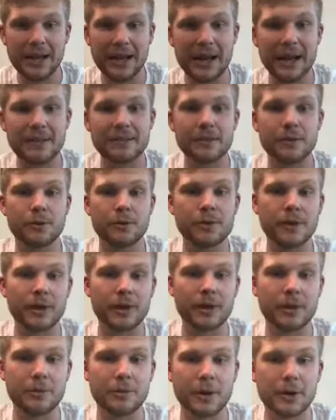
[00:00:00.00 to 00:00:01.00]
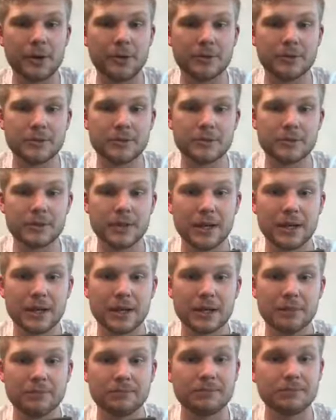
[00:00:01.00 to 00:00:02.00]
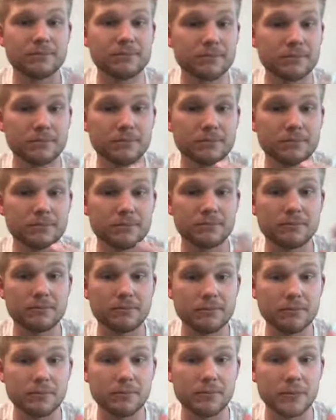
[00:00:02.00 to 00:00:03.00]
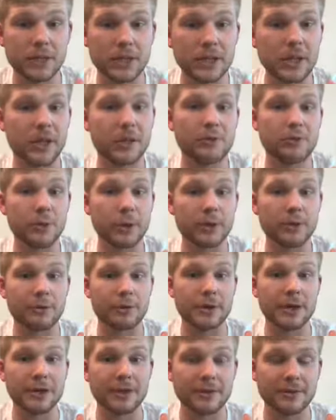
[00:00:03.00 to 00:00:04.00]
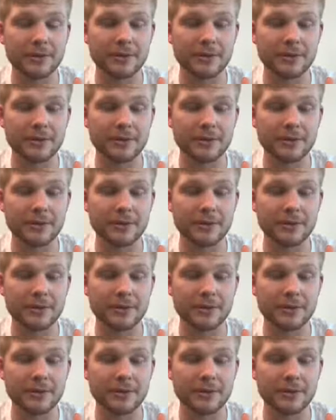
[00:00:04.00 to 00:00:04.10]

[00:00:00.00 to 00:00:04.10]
As I was talking about, the Glock 43,